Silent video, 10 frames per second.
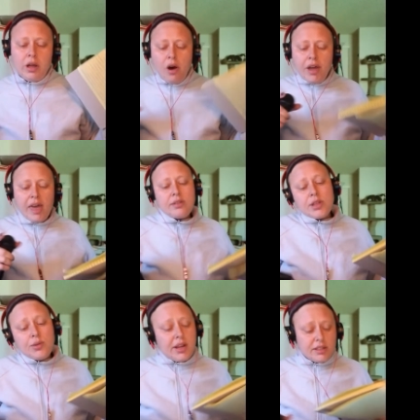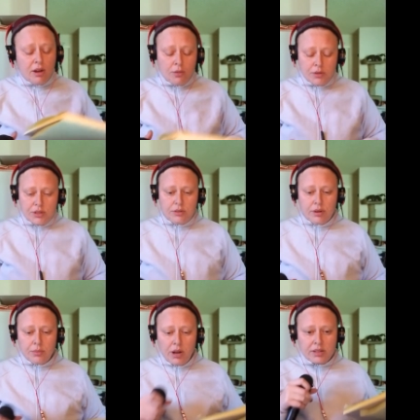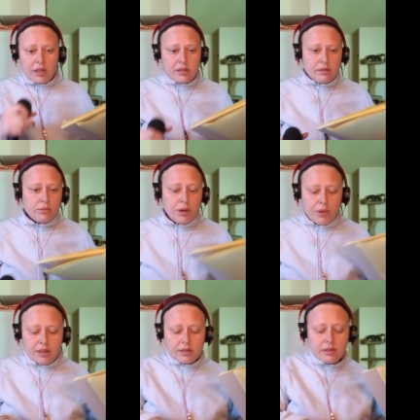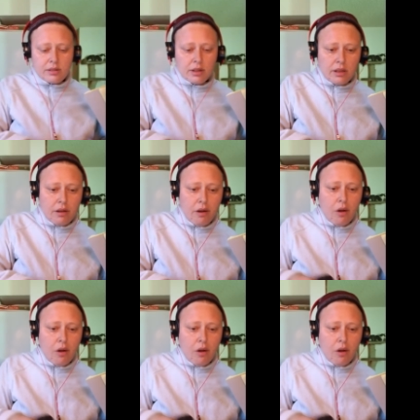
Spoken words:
Okay, so it is almost a quick process. Wait, chill out.